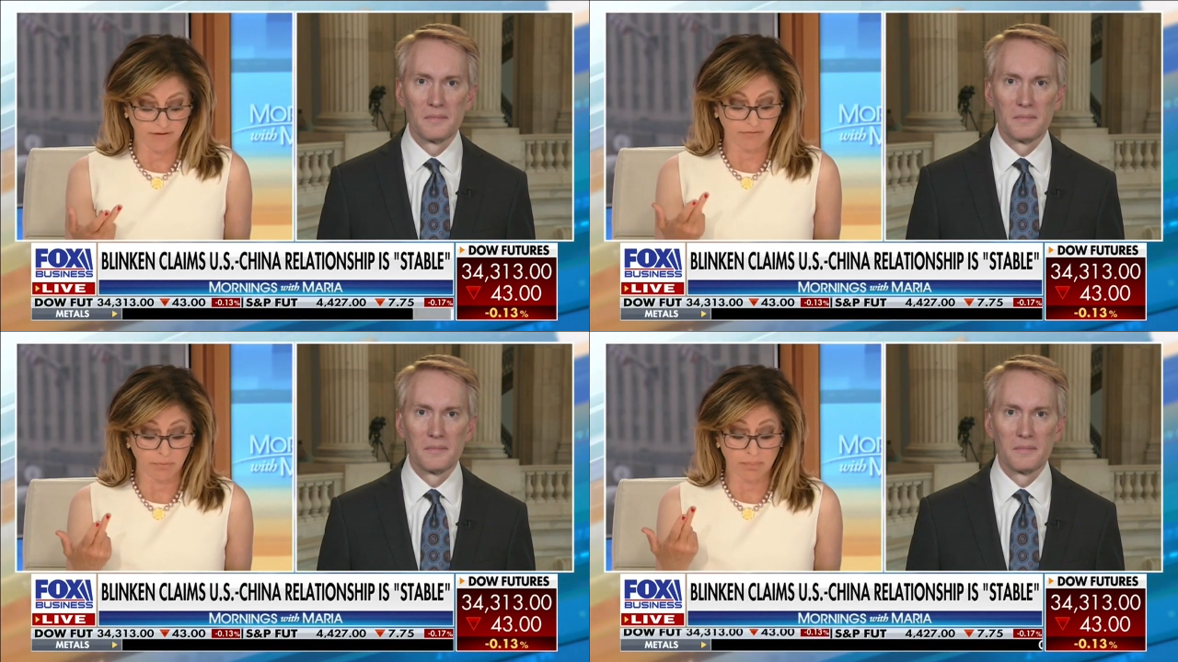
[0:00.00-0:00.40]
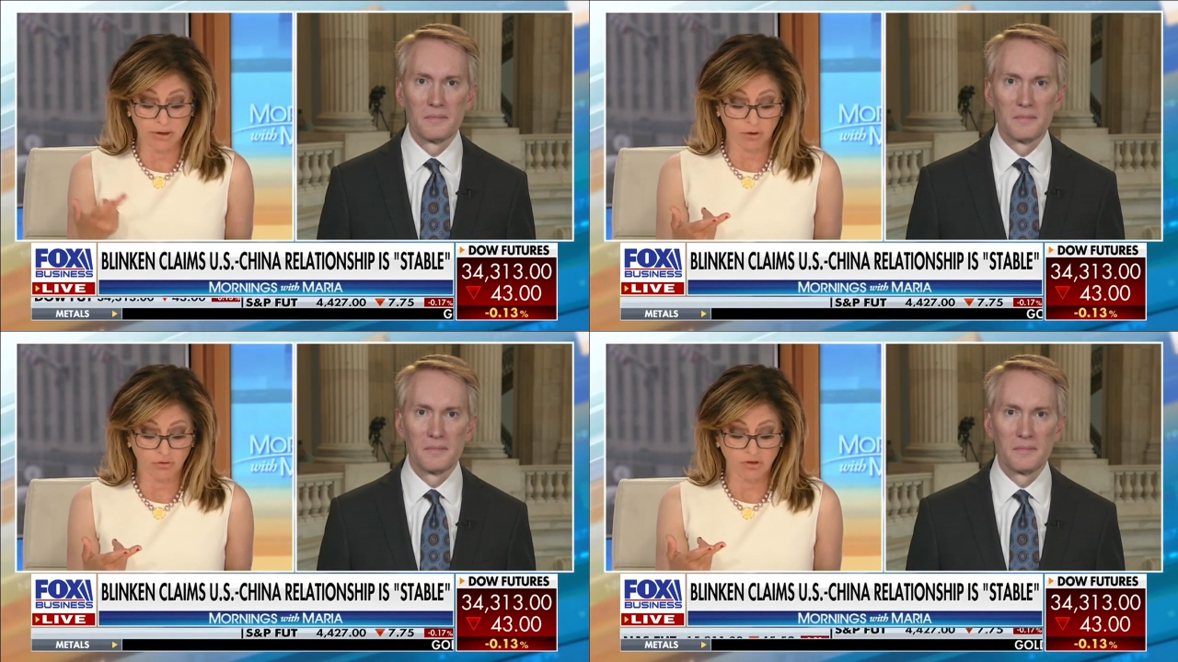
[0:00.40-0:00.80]
Speaker 1: They got the
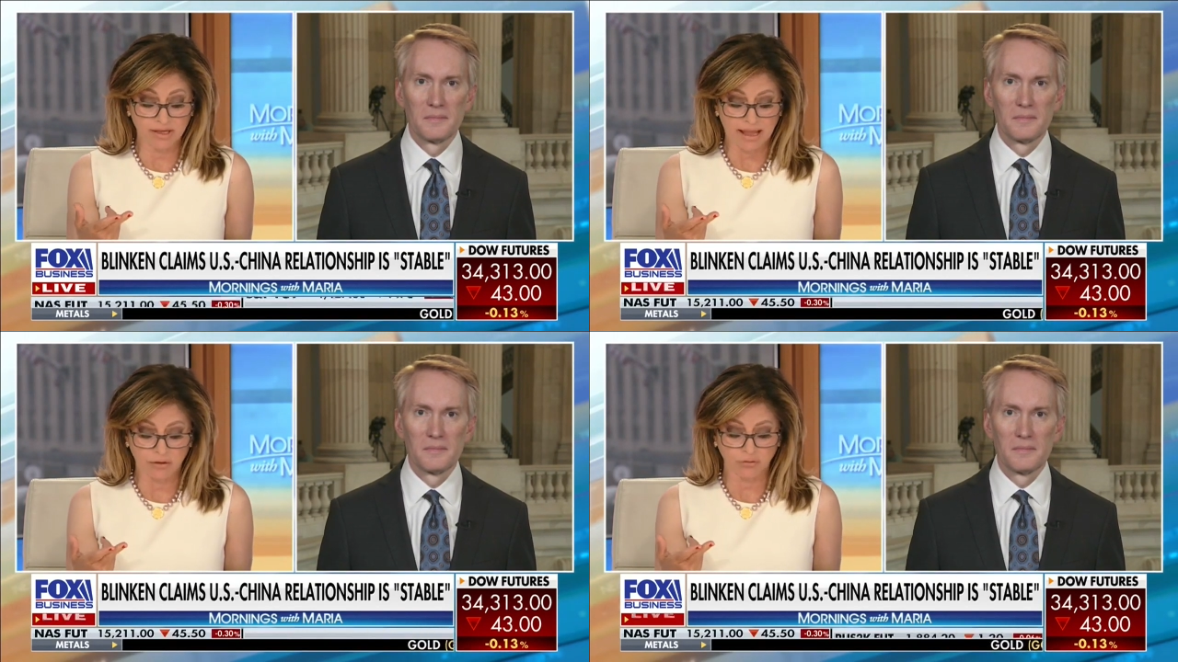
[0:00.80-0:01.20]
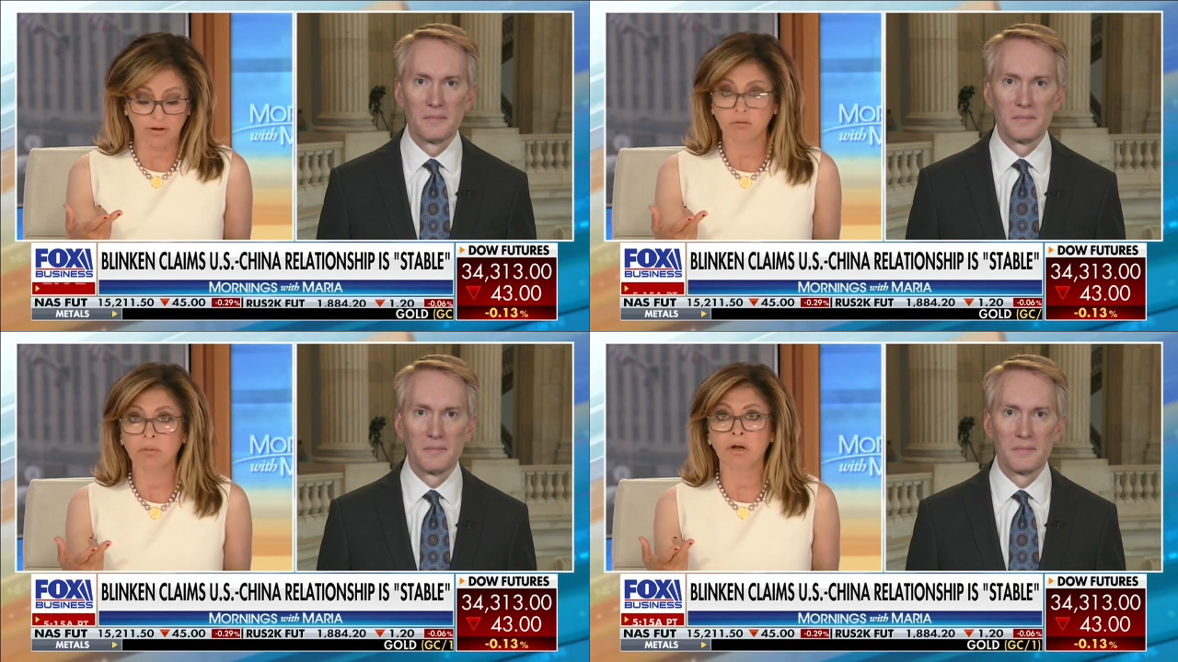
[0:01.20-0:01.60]
PRC counter
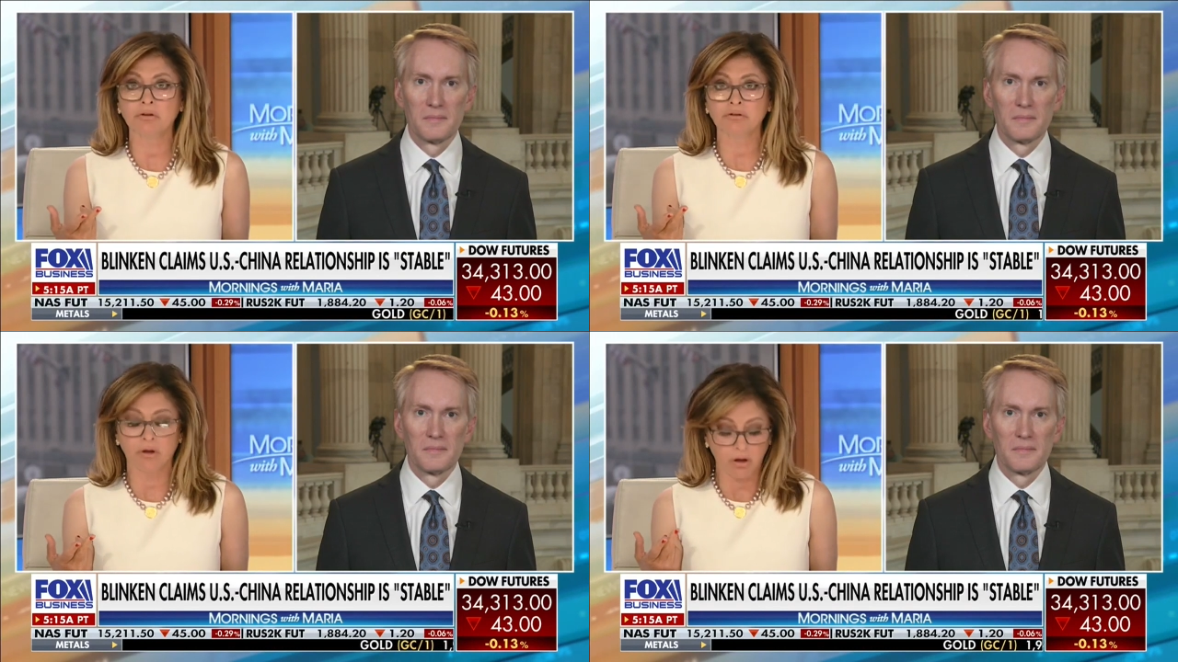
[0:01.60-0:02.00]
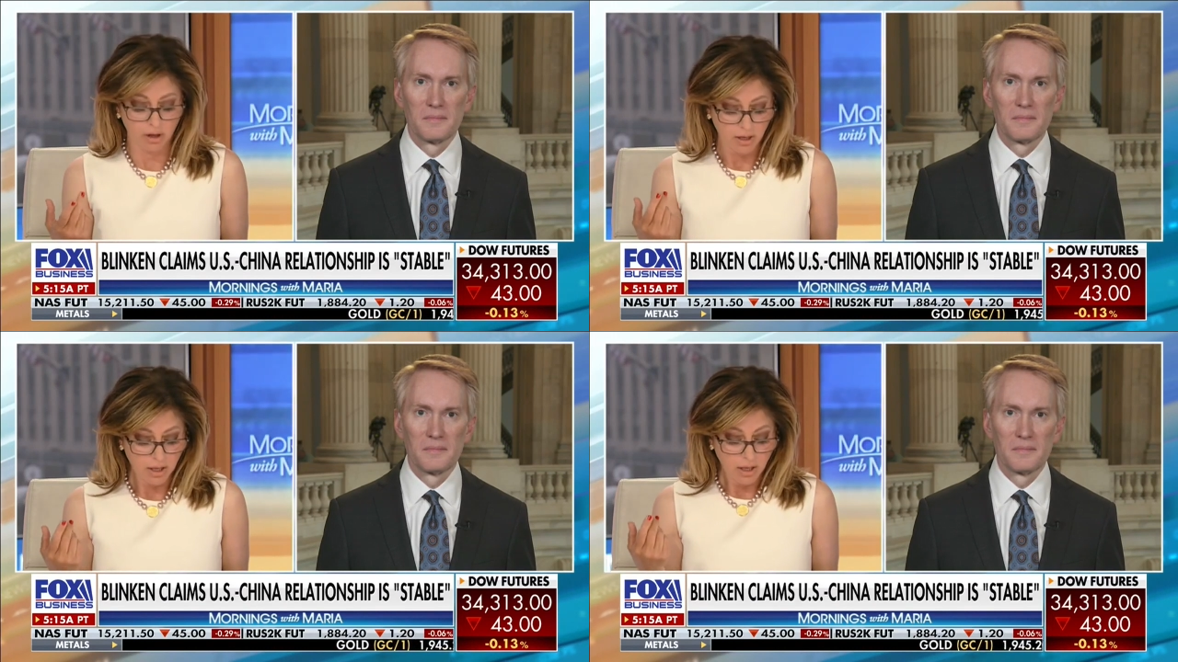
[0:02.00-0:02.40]
espionage law,